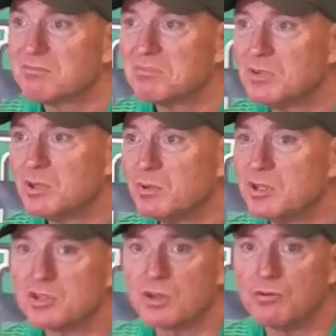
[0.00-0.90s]
we
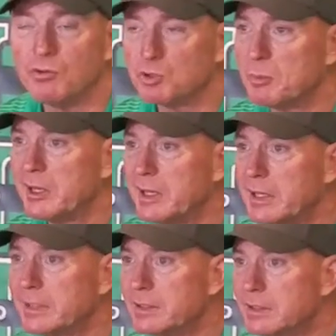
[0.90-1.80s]
just go full speed
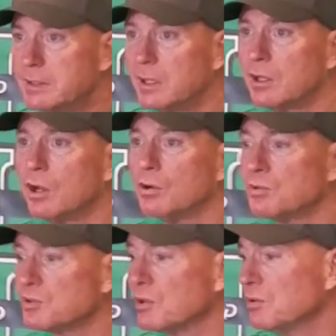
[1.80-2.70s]
ahead and go. So